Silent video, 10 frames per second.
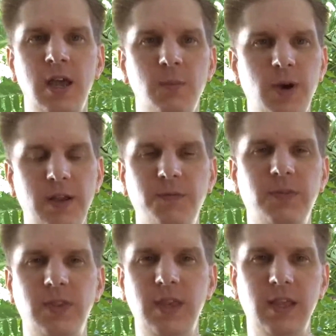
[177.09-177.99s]
But if
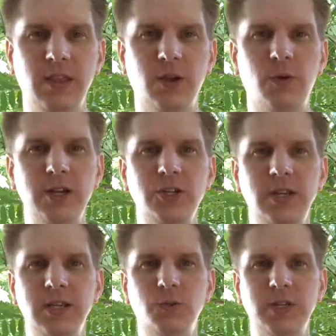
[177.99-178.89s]
the question
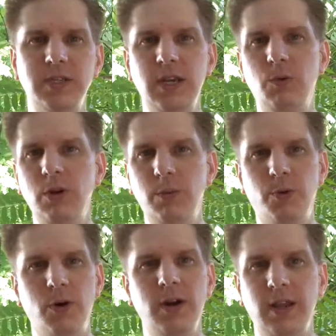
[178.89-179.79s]
is, what city were you
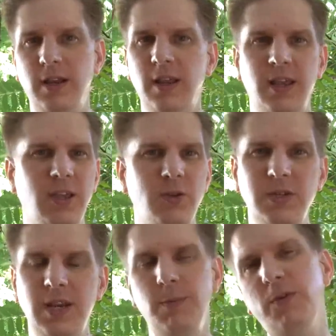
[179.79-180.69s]
born in? Use
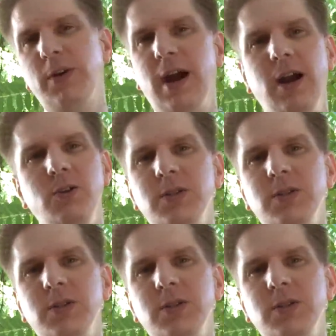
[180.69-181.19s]
the name of a car. Use